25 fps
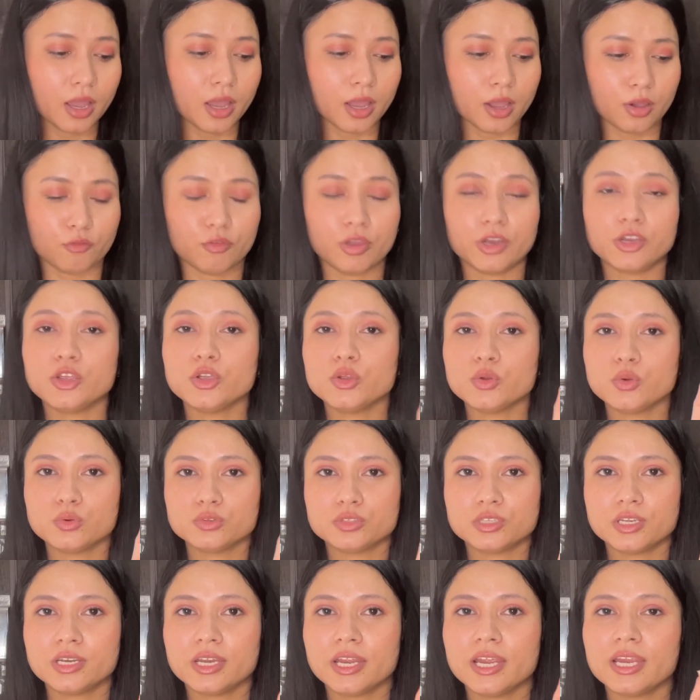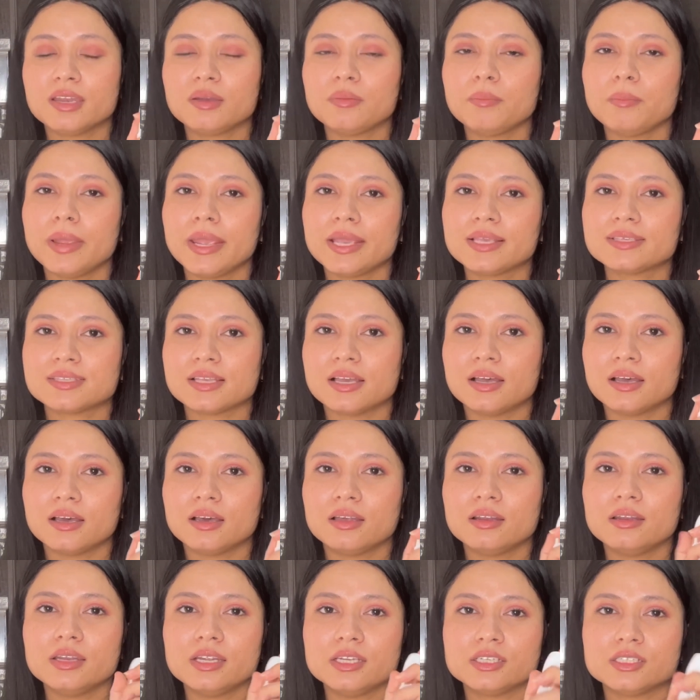When you use it, it makes
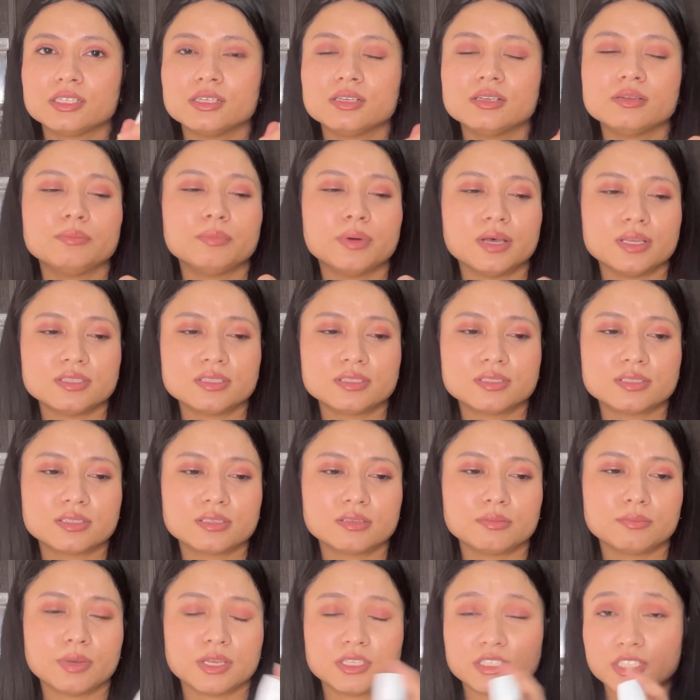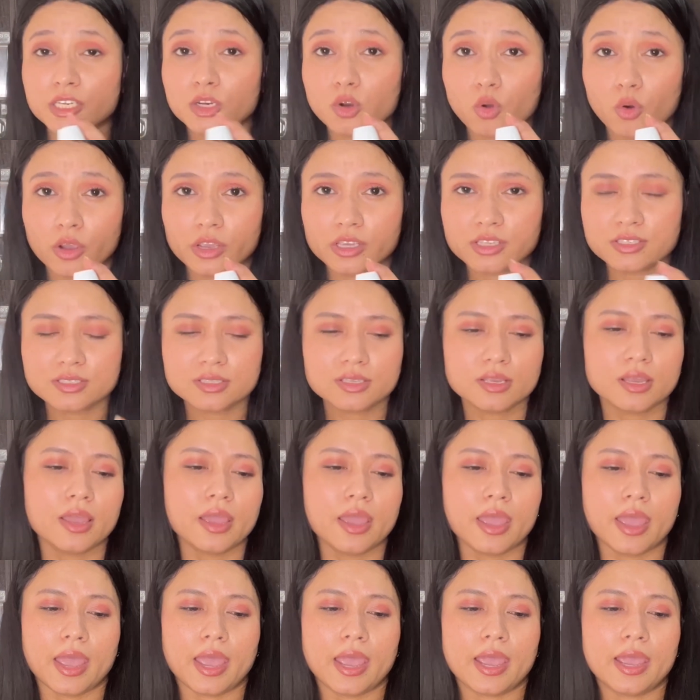a little buzzy noise,
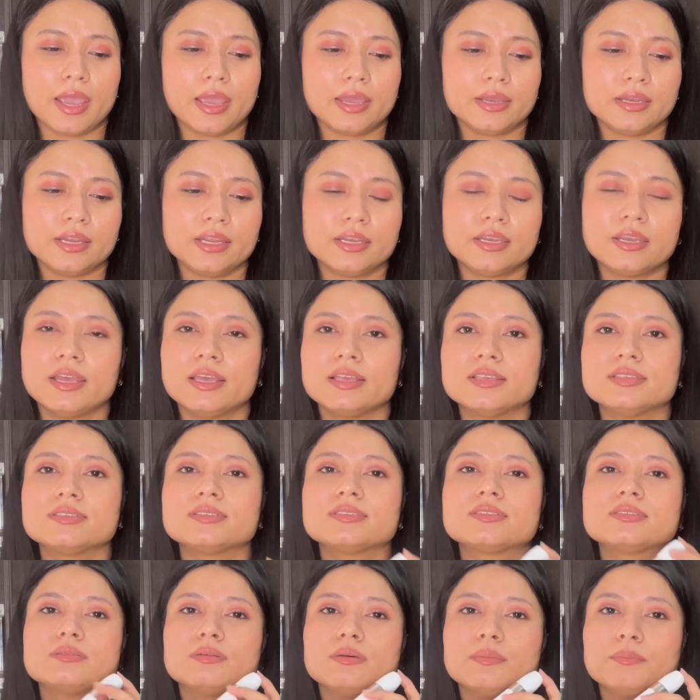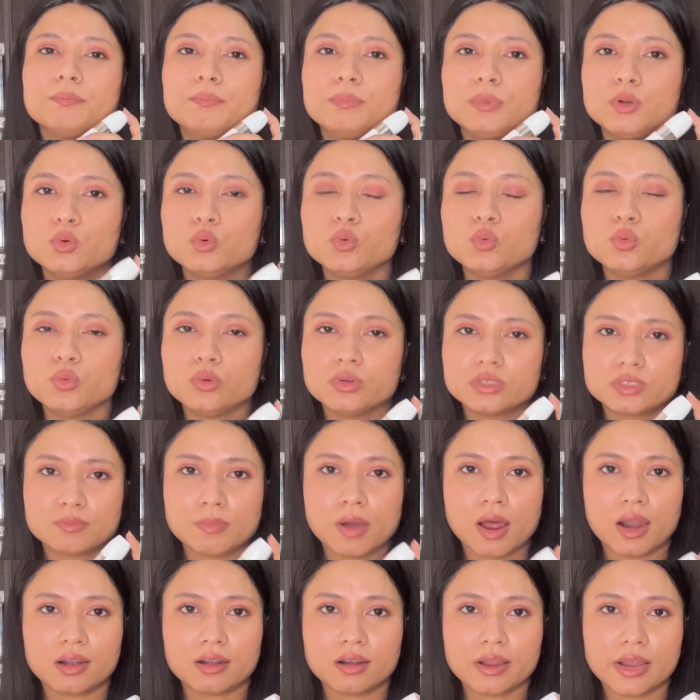and it has blue
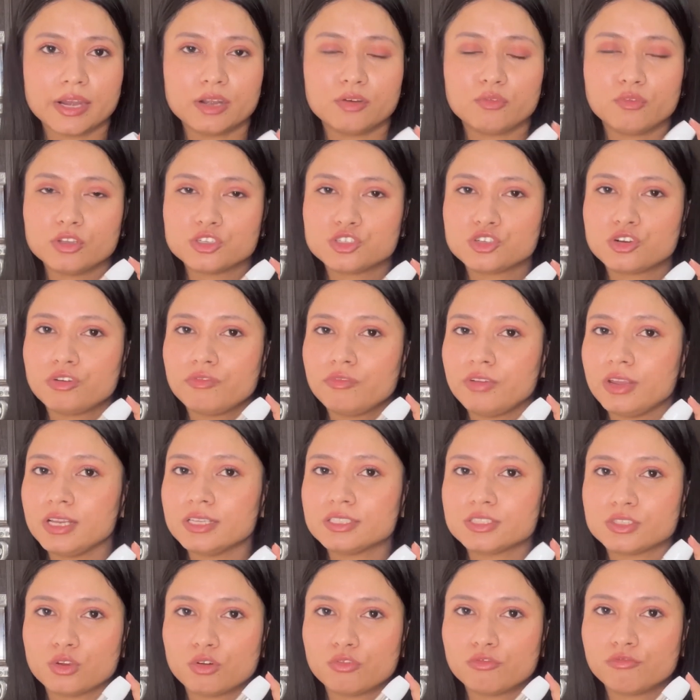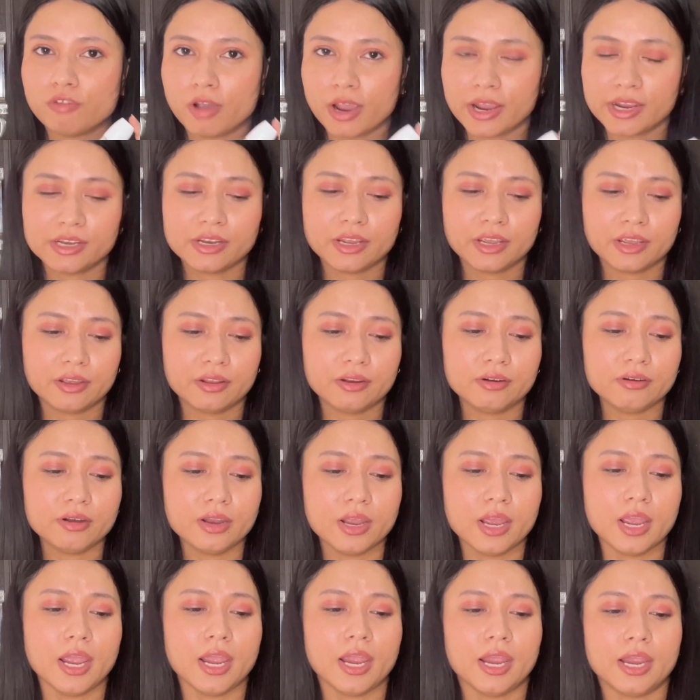smart light which reveals your fine hair.
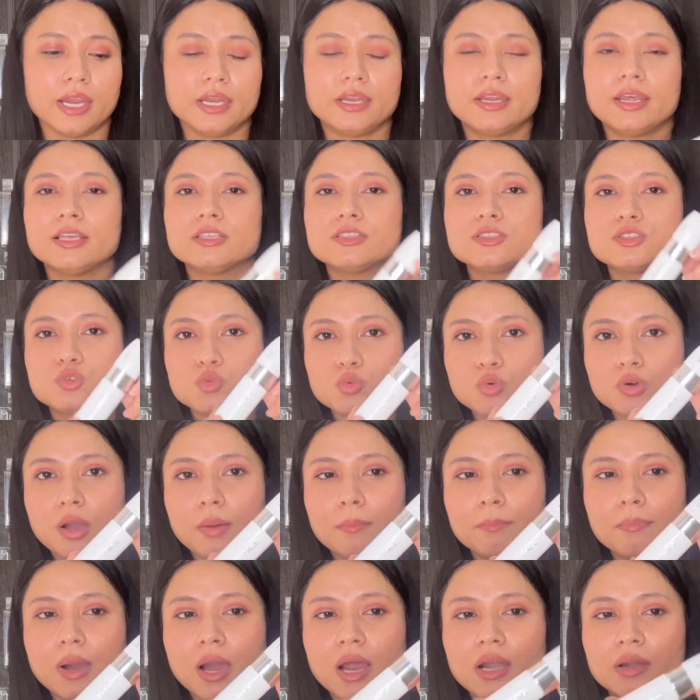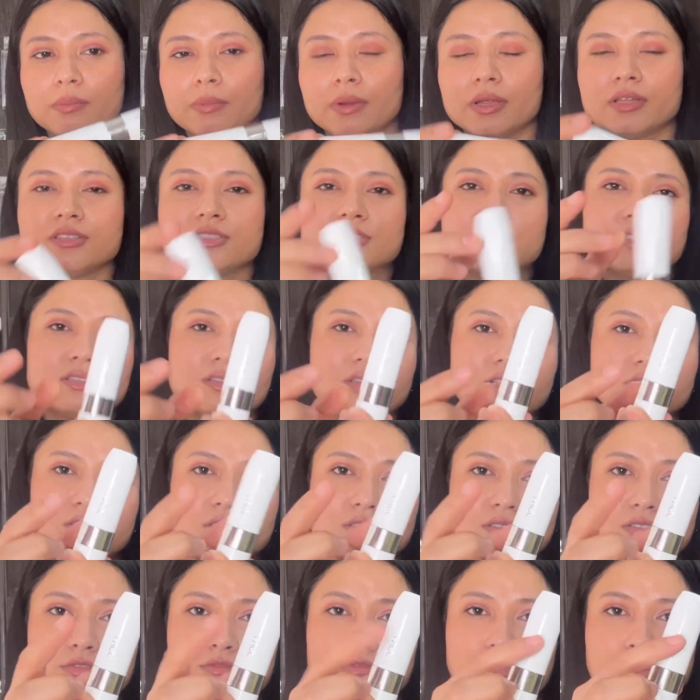It has two compartments. This
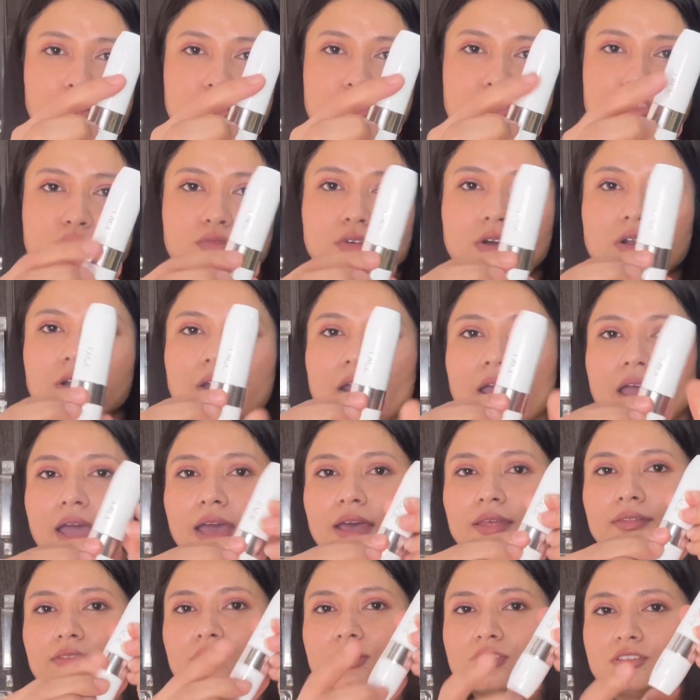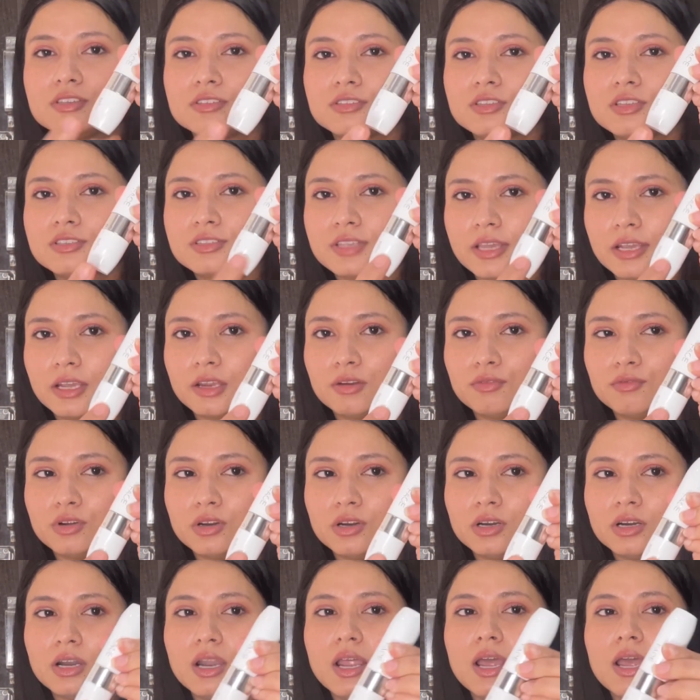is the first one and this is the second
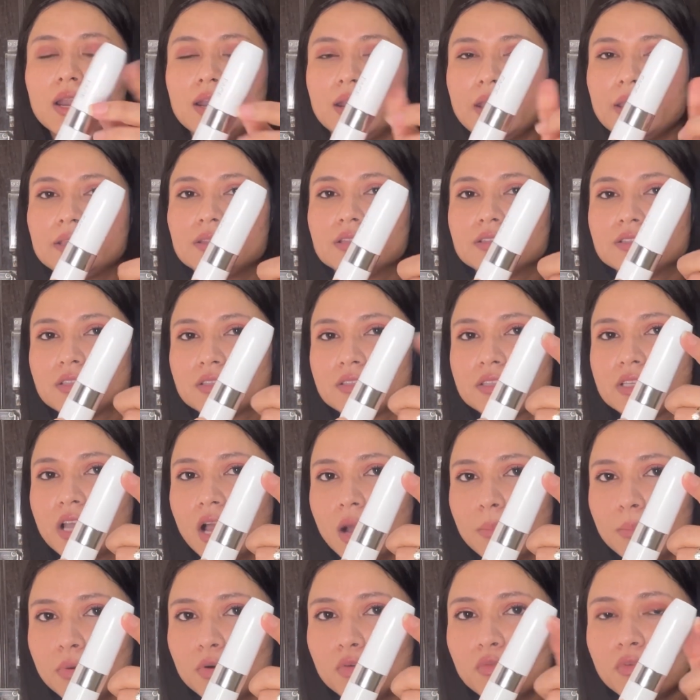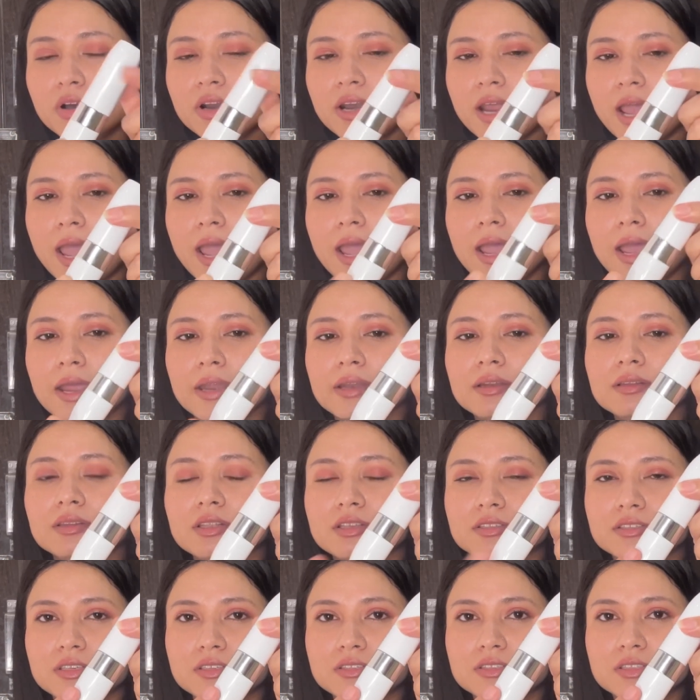one. Like, this is the upper one and
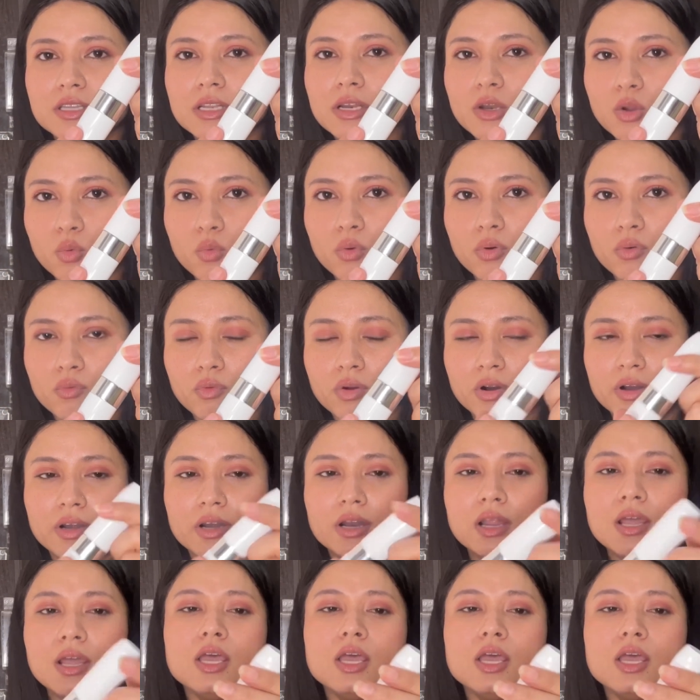this is the lower one.